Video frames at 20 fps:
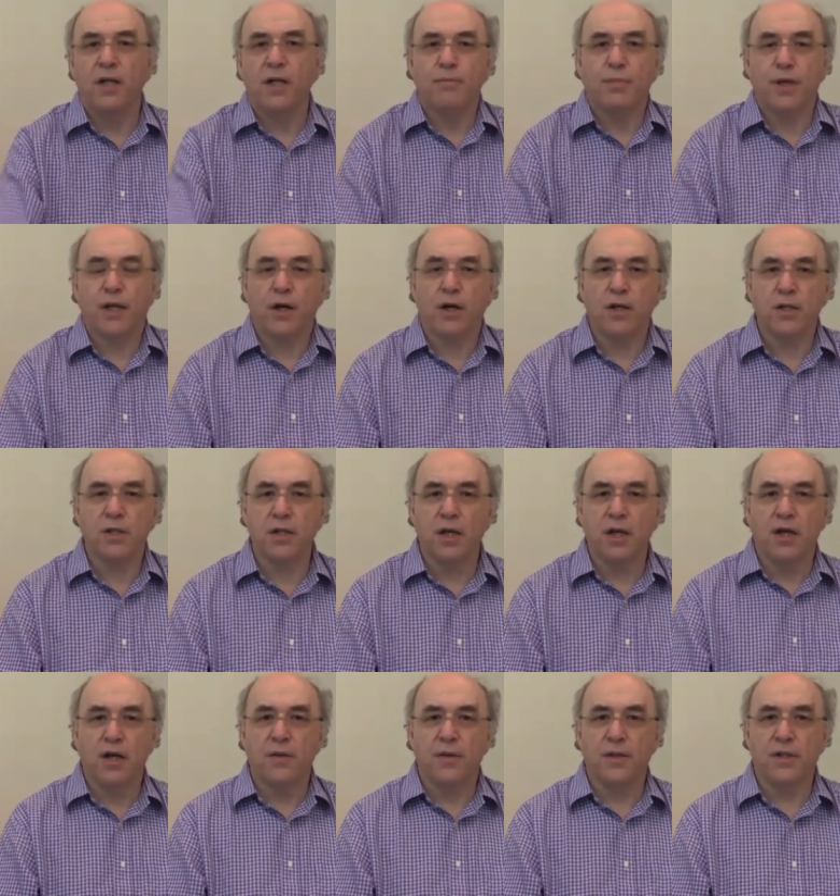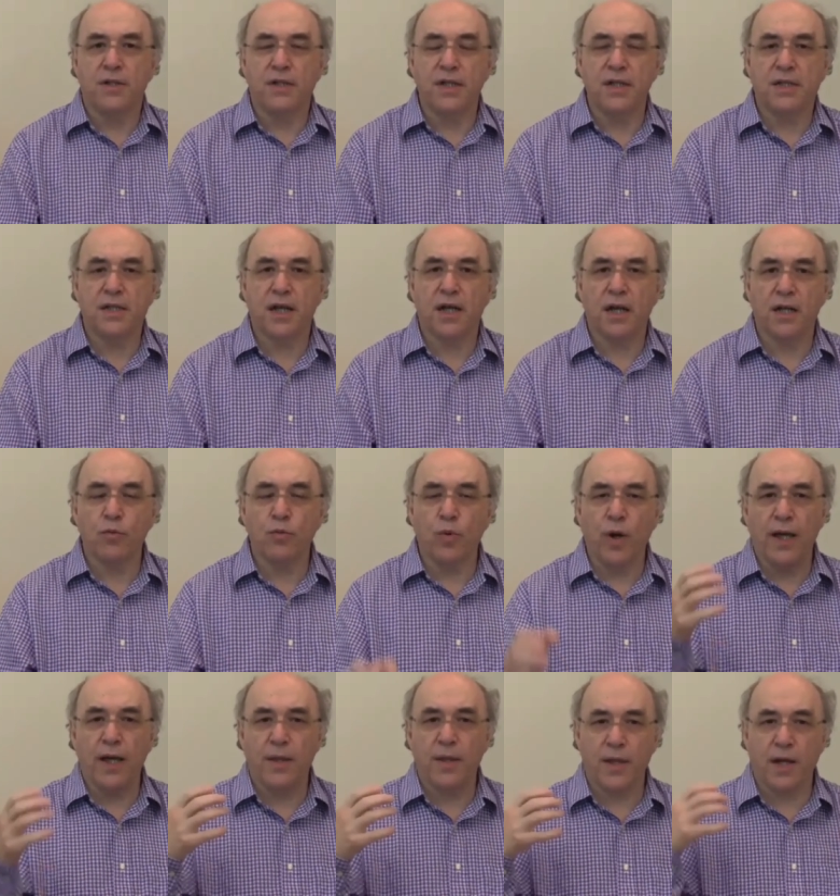because the detailed
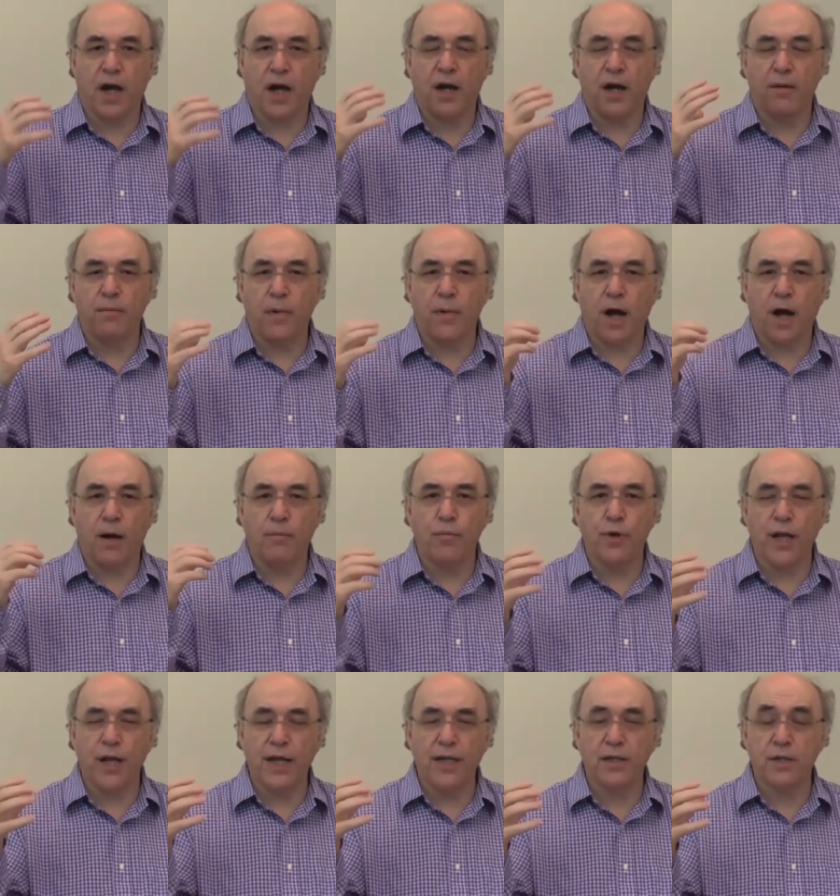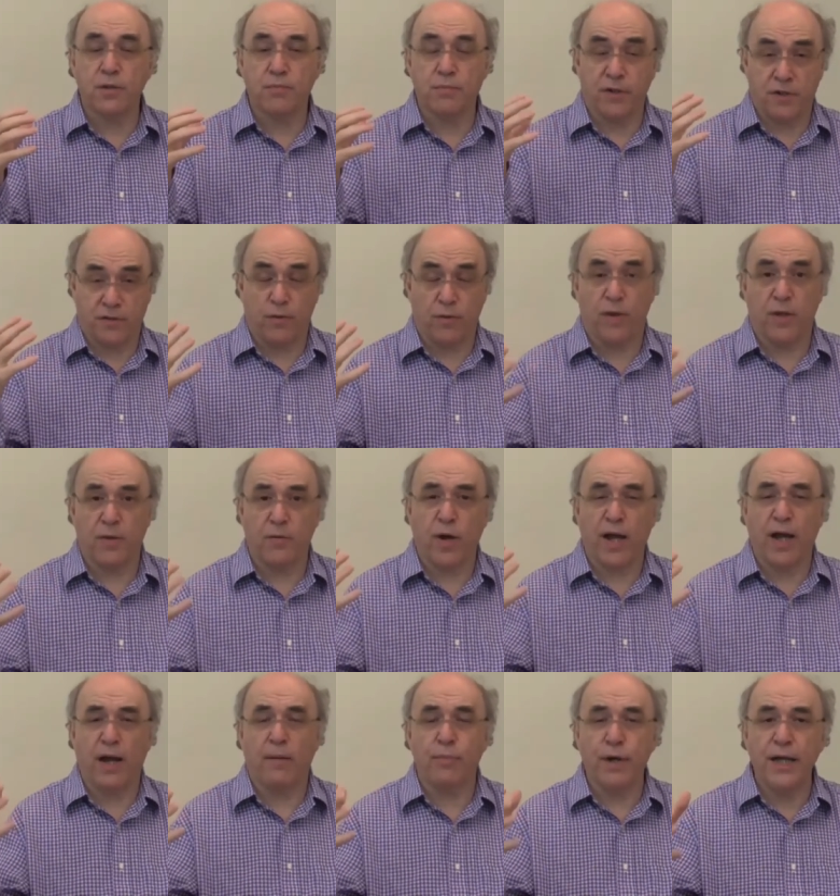way that our brains, first of all, the
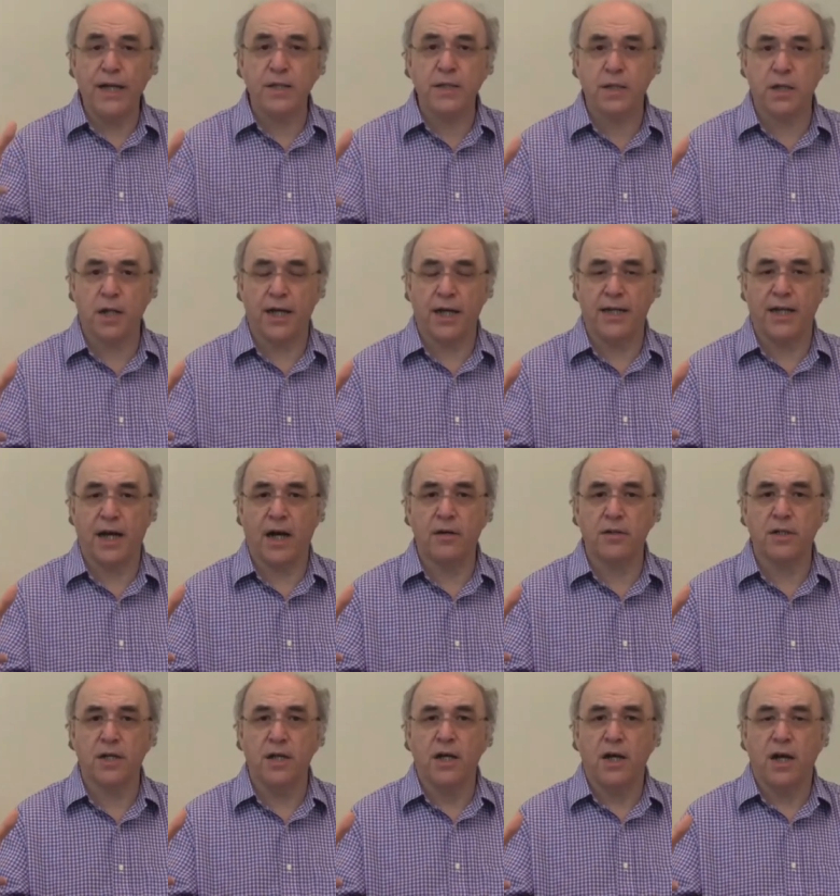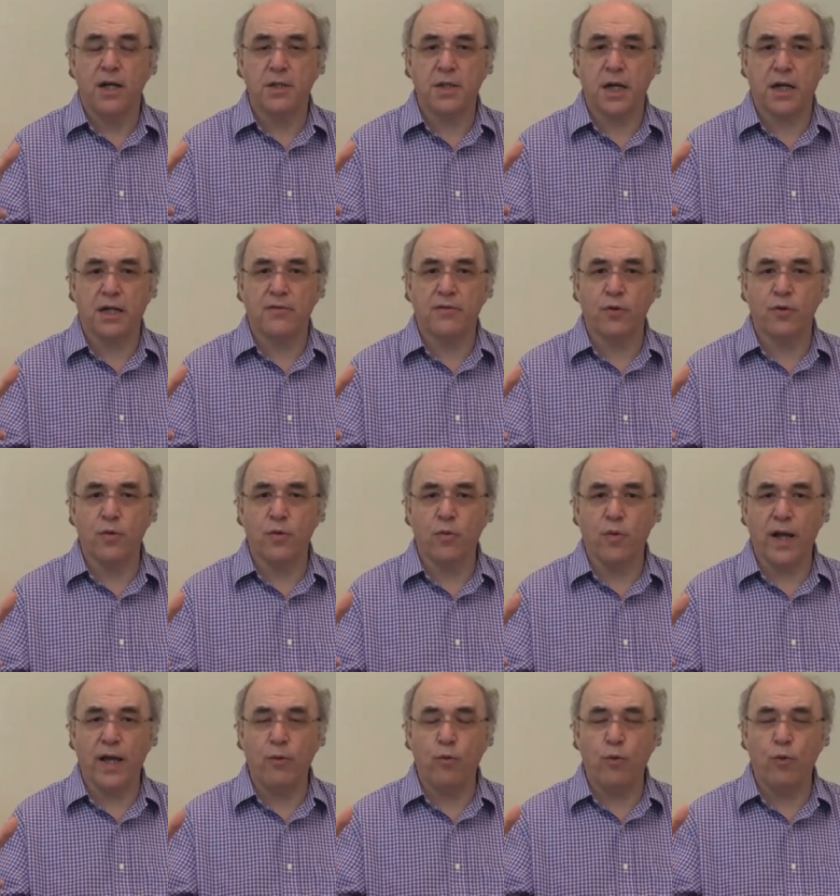way our brains are laid out, and second of all, the
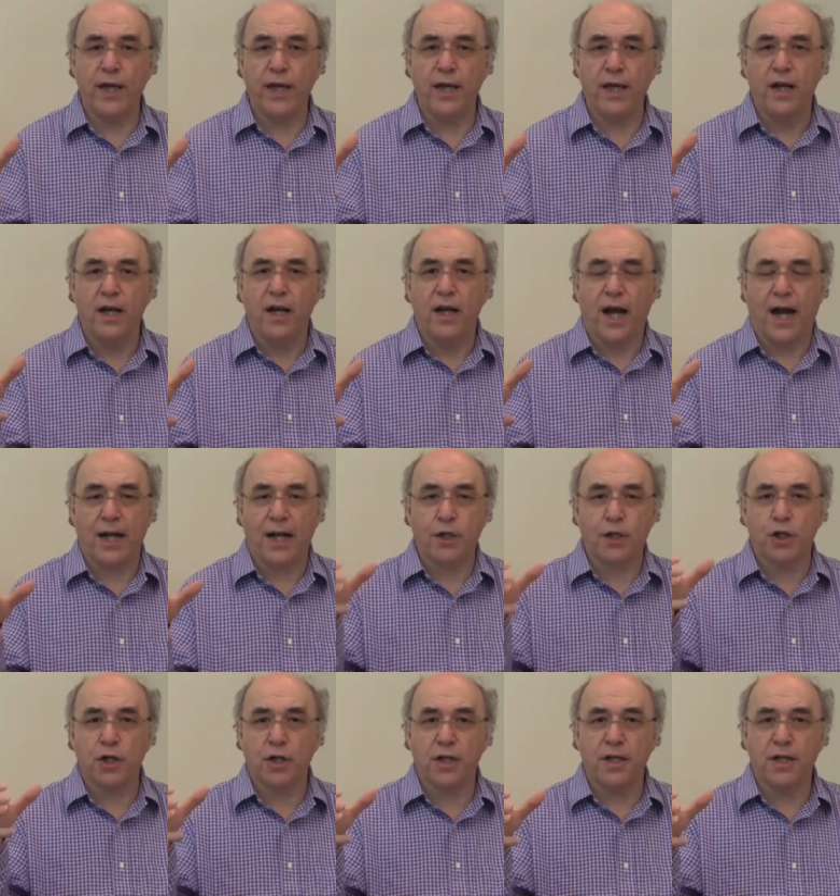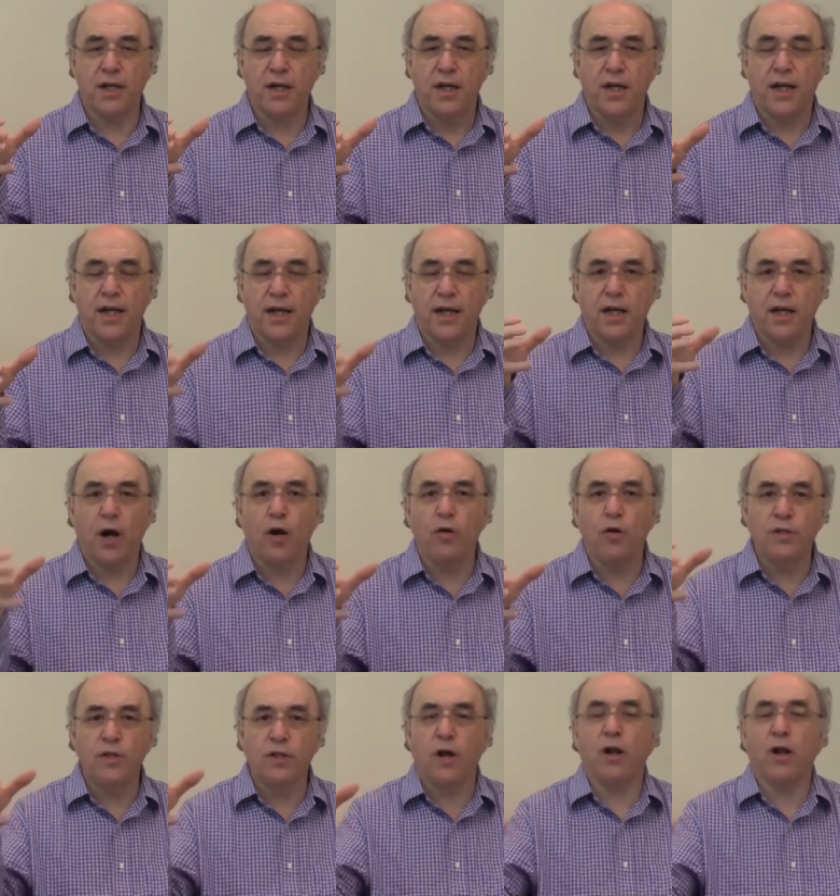way we actually
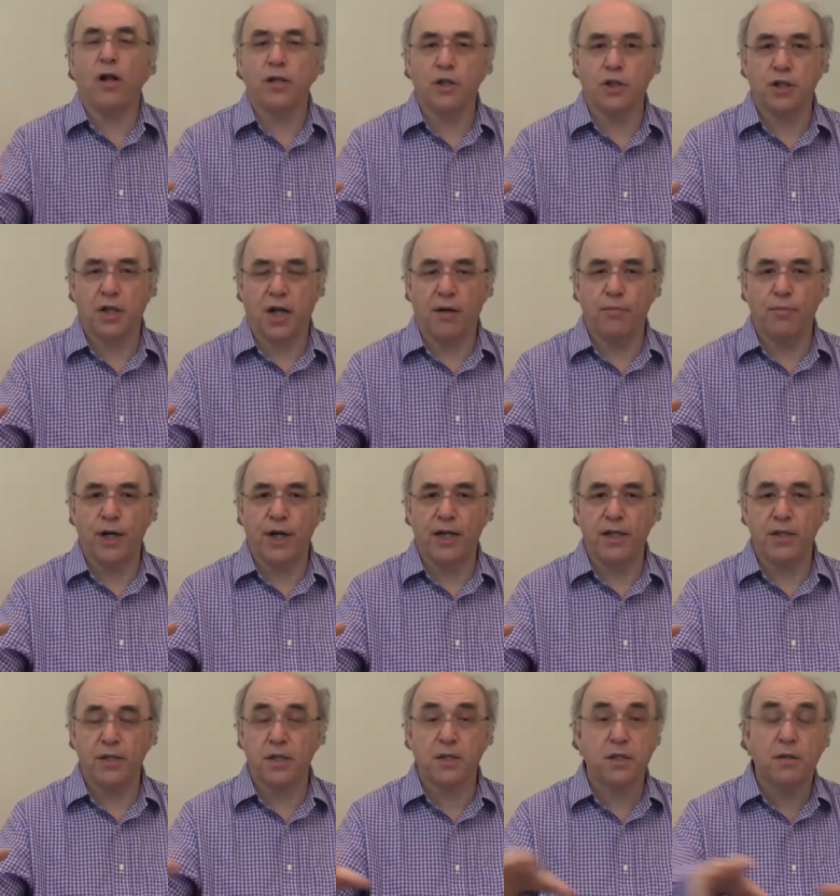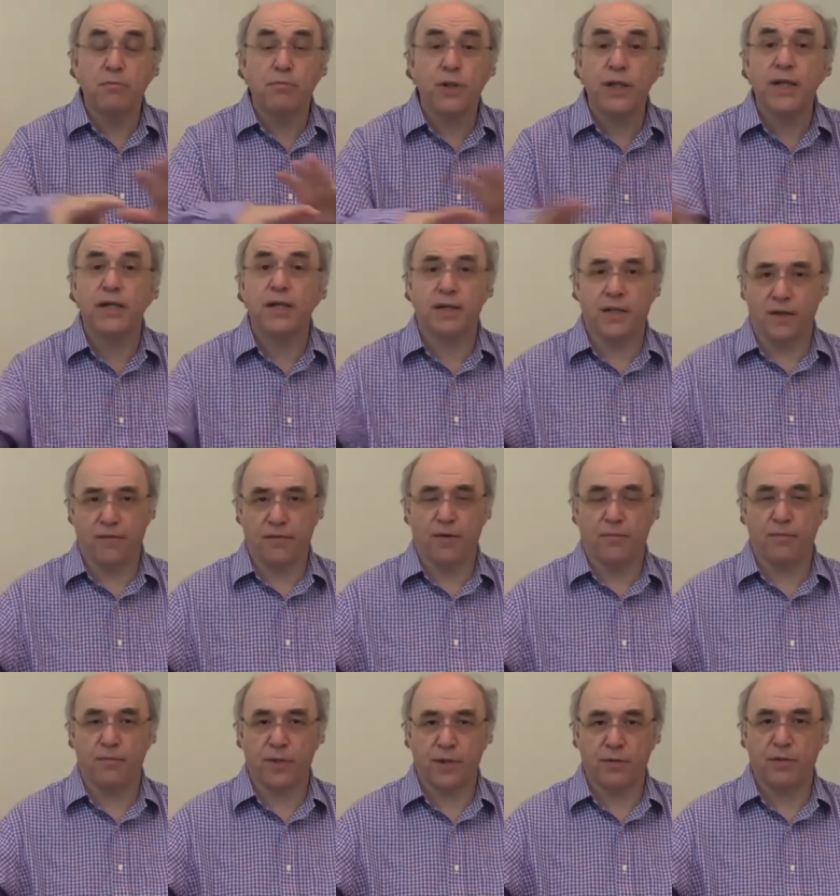encode knowledge in our brains is completely different
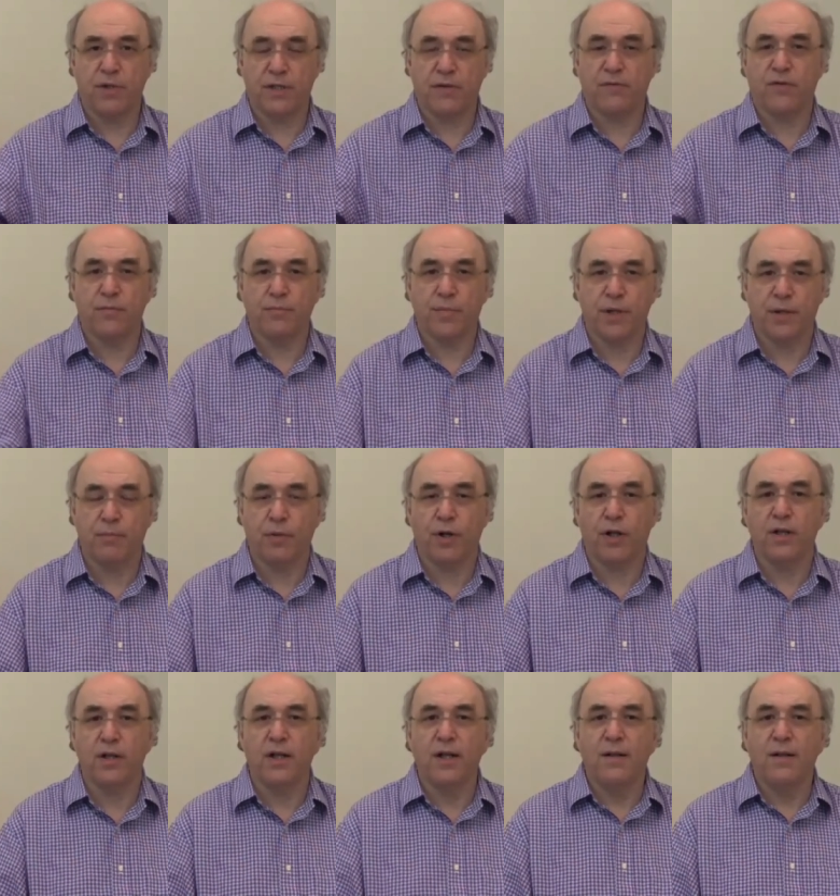between different people.